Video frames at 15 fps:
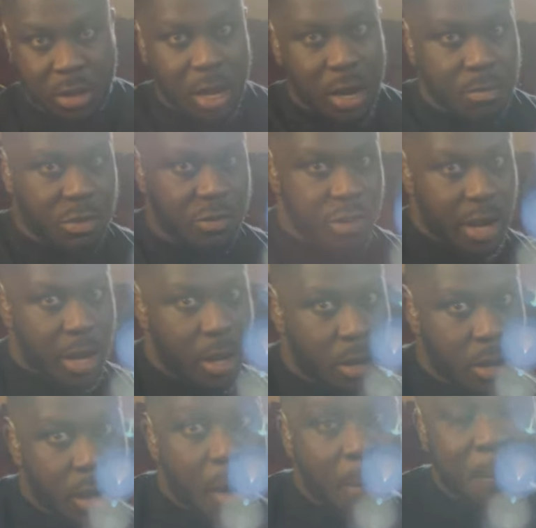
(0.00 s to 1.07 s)
Tell him straight,
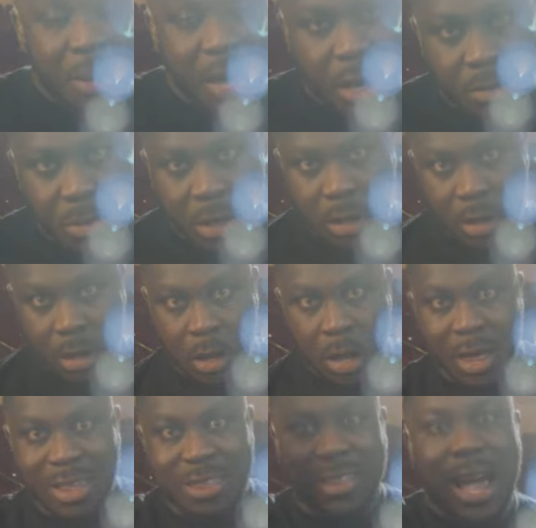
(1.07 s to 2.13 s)
pay me.
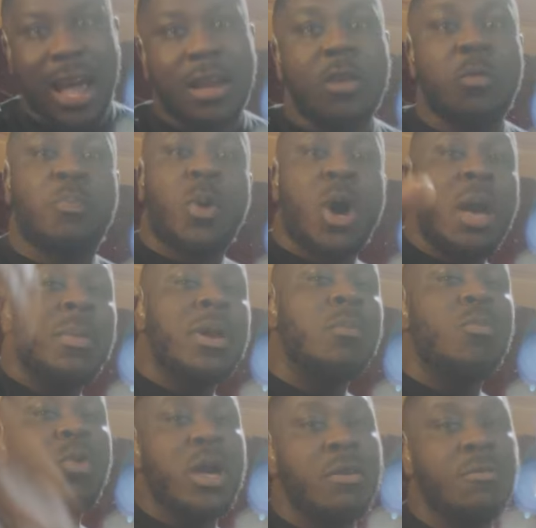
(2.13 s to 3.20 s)
Stylish boy, man,
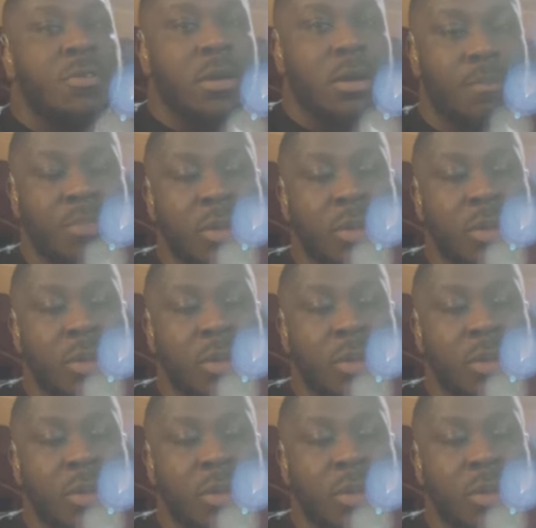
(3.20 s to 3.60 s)
I'm wavy.